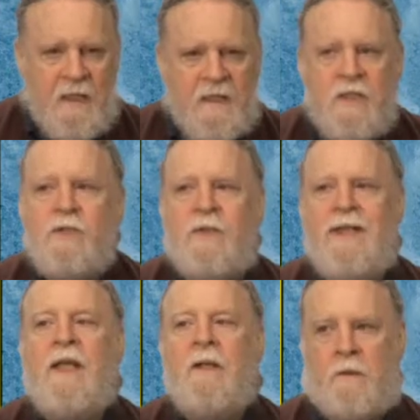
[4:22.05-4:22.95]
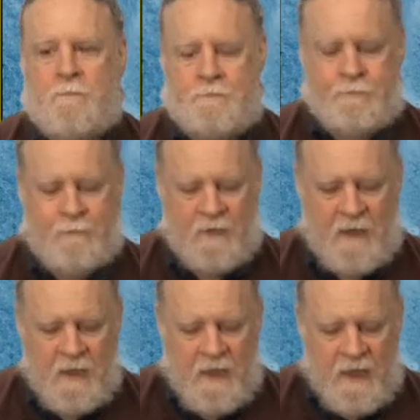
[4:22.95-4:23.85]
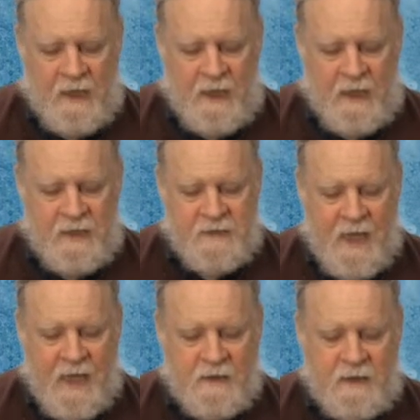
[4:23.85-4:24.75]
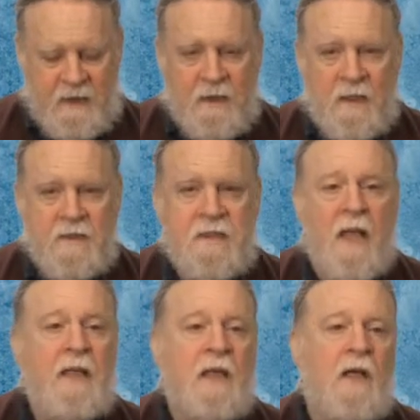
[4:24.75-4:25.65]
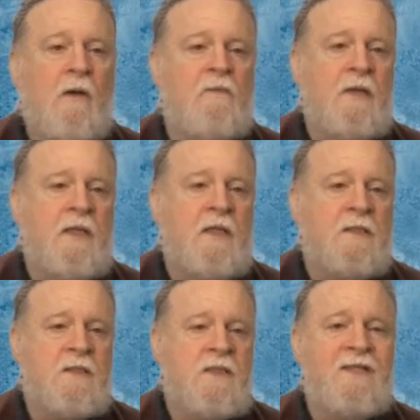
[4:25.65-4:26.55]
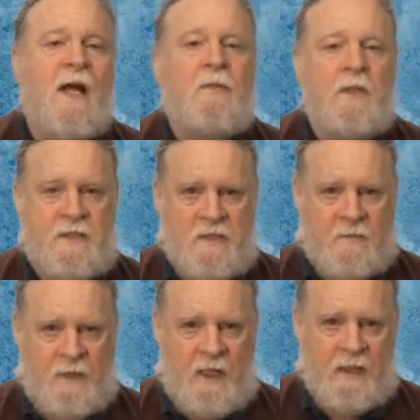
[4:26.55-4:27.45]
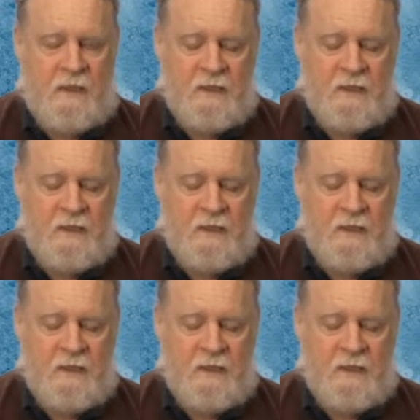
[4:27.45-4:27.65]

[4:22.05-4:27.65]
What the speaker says: The issue here is that the signing, however, is doubly symbolic.